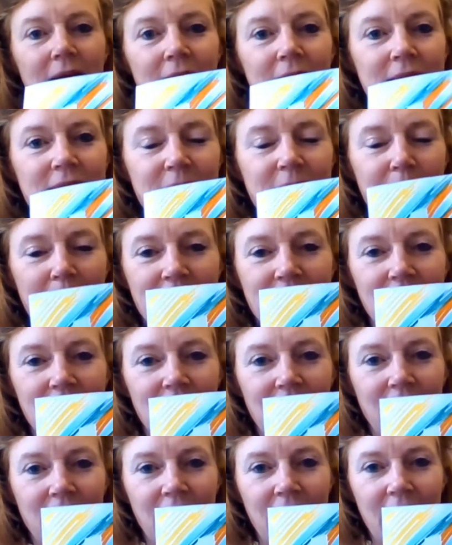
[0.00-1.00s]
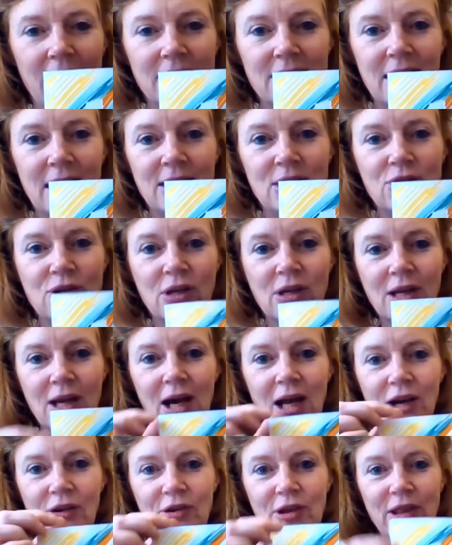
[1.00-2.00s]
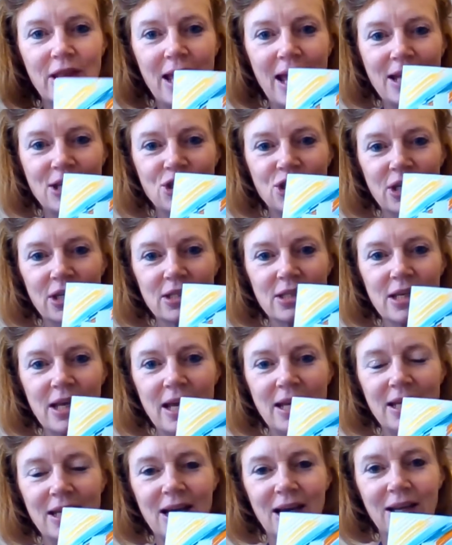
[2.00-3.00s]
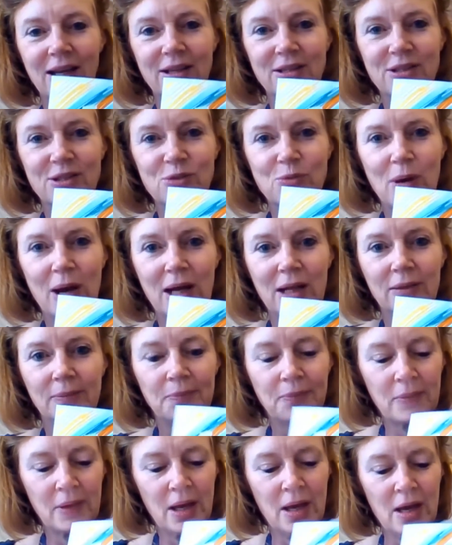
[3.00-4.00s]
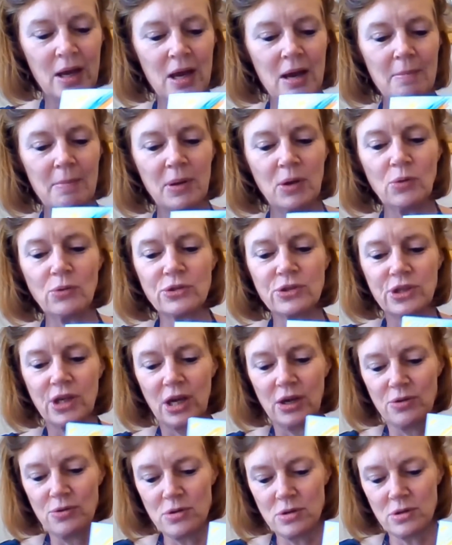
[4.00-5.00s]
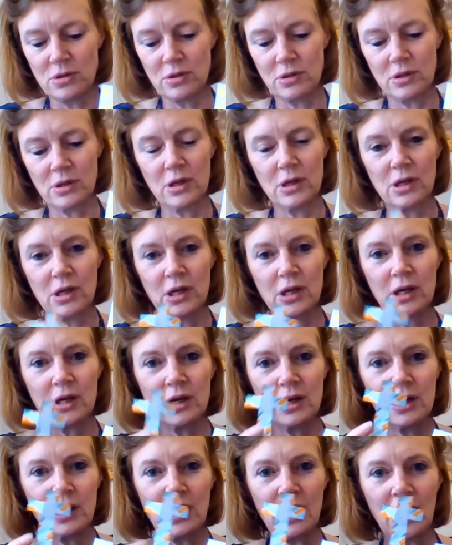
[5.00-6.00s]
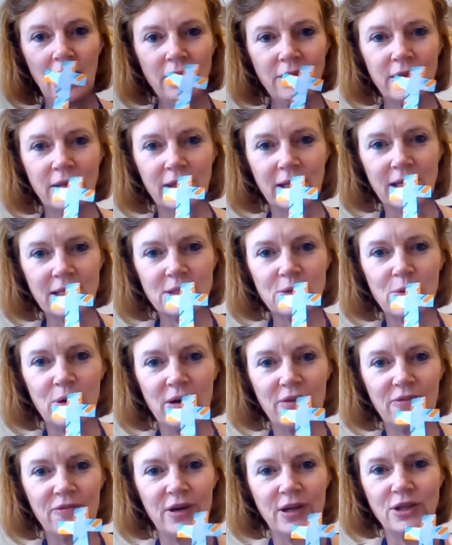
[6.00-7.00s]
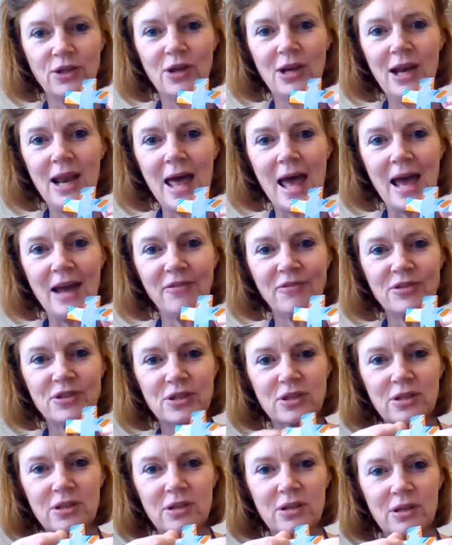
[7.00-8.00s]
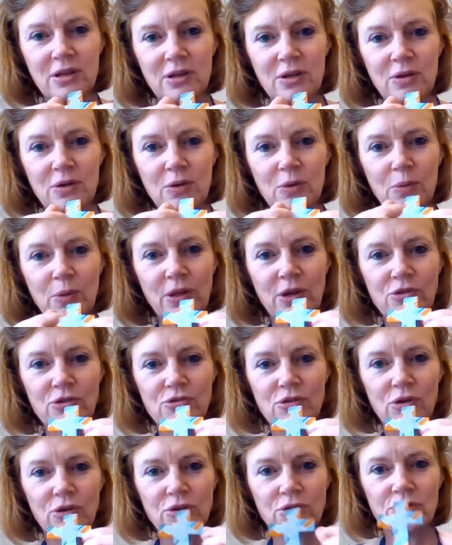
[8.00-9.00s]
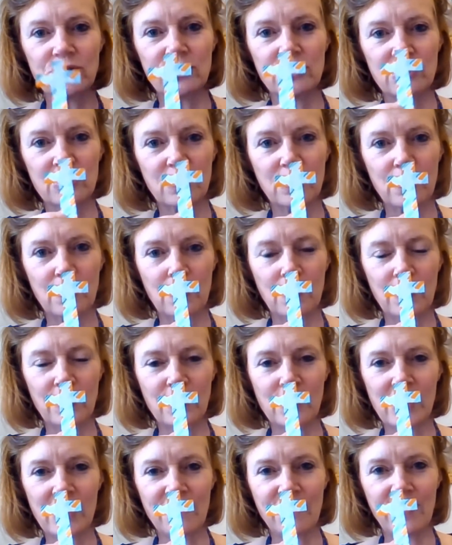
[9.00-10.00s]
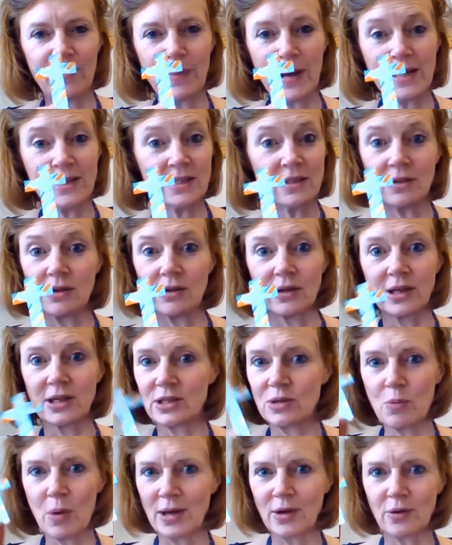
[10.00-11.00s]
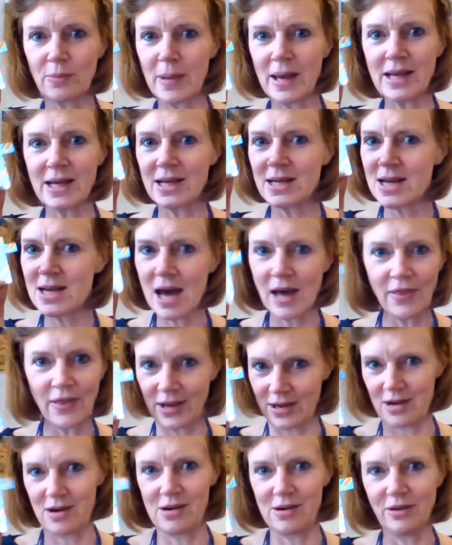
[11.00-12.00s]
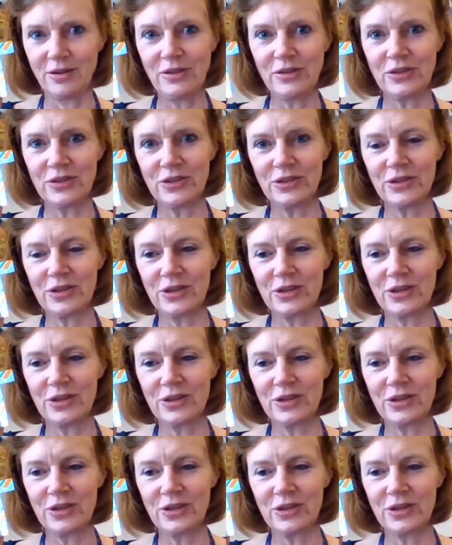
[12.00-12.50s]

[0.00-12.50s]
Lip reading: is a pattern like that. And you can colour in the edges any colours as well. But also, I think that's quite fun. You're left with a cross with quite a fun pattern on it. So why not make another card